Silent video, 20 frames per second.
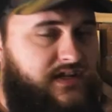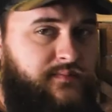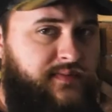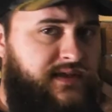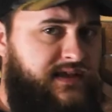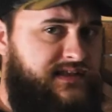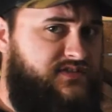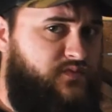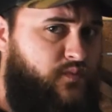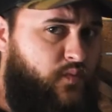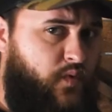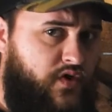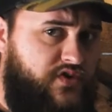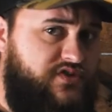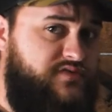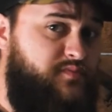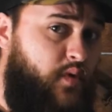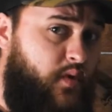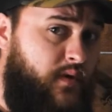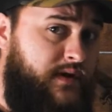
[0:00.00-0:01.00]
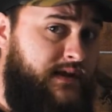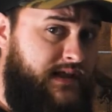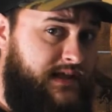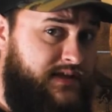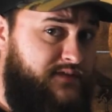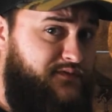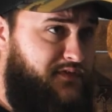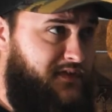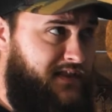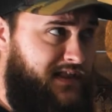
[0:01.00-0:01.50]
to be its worst point
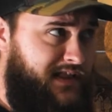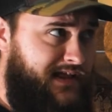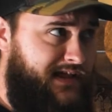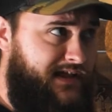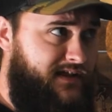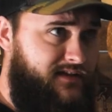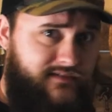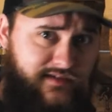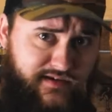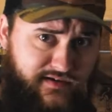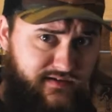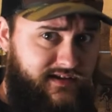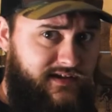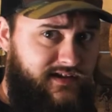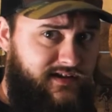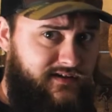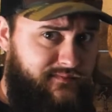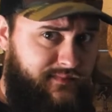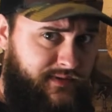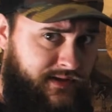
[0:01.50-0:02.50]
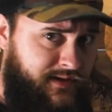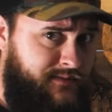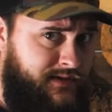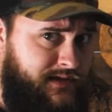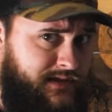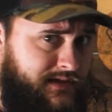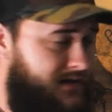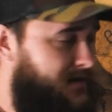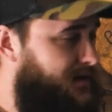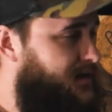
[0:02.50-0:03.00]
in flight. There you go, maybe.
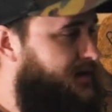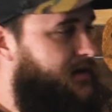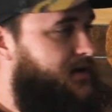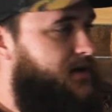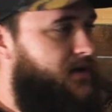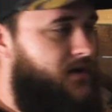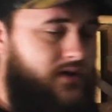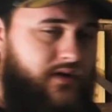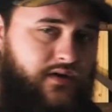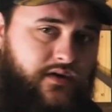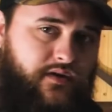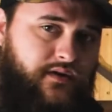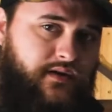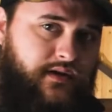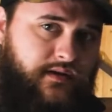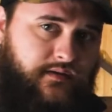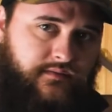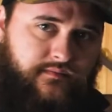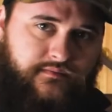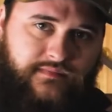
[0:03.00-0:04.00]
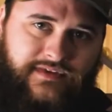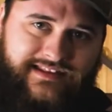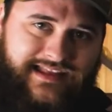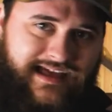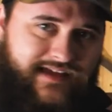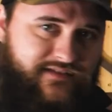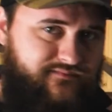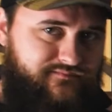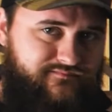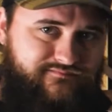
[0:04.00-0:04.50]
In
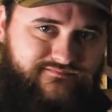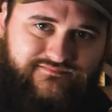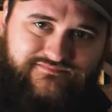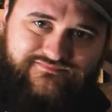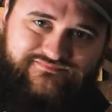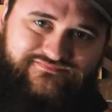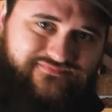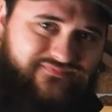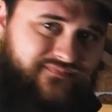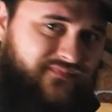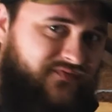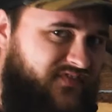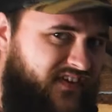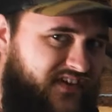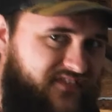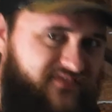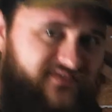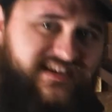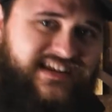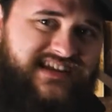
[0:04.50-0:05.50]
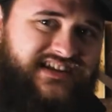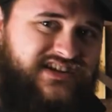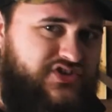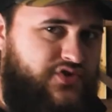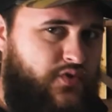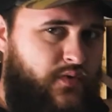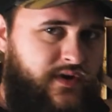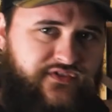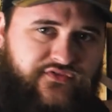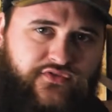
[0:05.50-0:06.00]
that 15 to
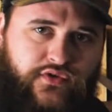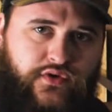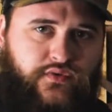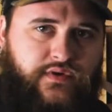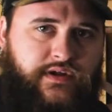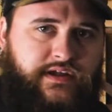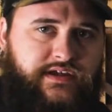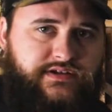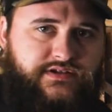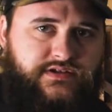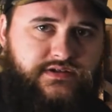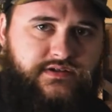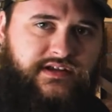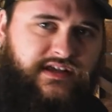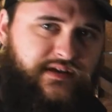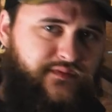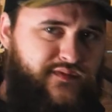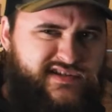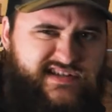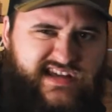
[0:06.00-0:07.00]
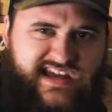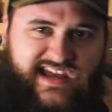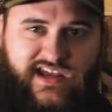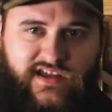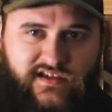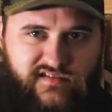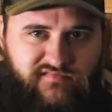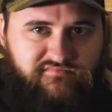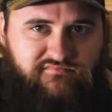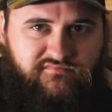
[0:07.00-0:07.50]
20 foot range, give or take.
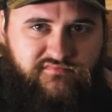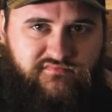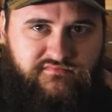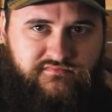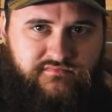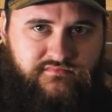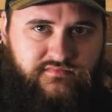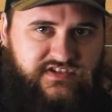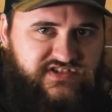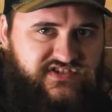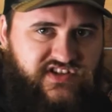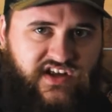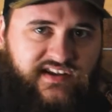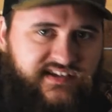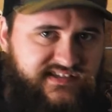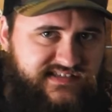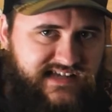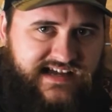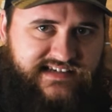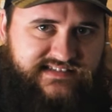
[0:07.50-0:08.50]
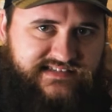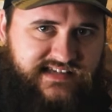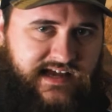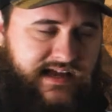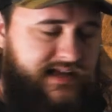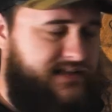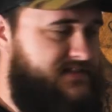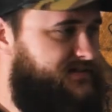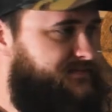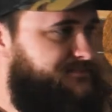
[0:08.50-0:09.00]
It's not exact
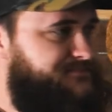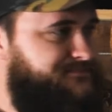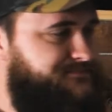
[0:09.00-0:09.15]
science.